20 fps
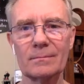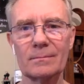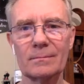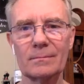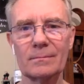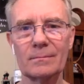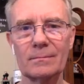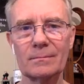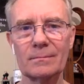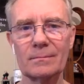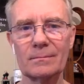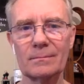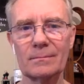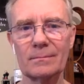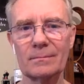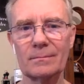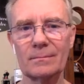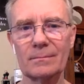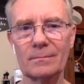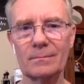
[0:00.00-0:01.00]

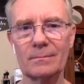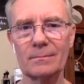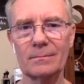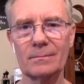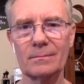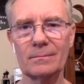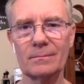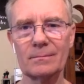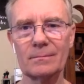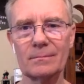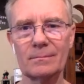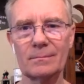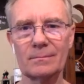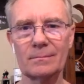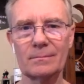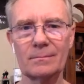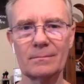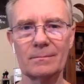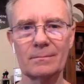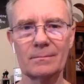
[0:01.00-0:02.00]

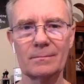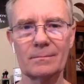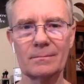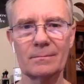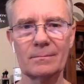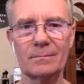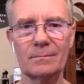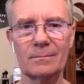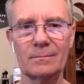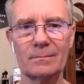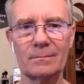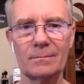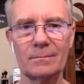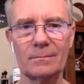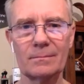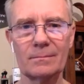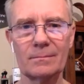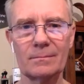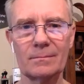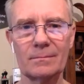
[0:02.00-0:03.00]

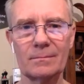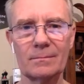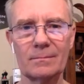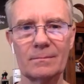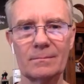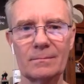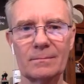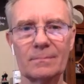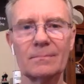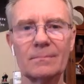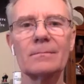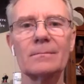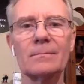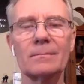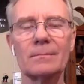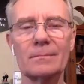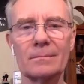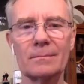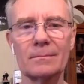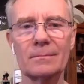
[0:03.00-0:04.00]

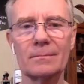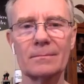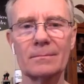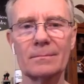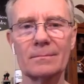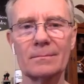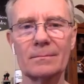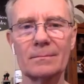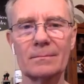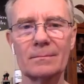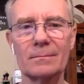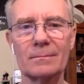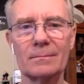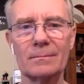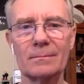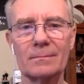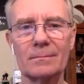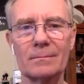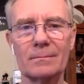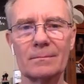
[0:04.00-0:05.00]

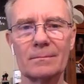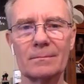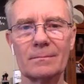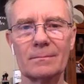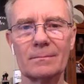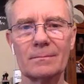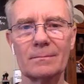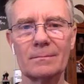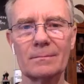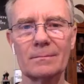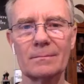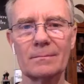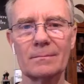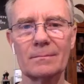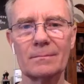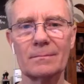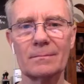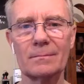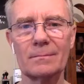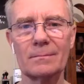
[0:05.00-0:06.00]

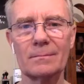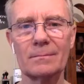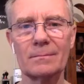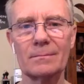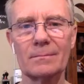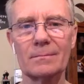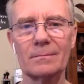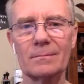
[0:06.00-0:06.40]
(silent)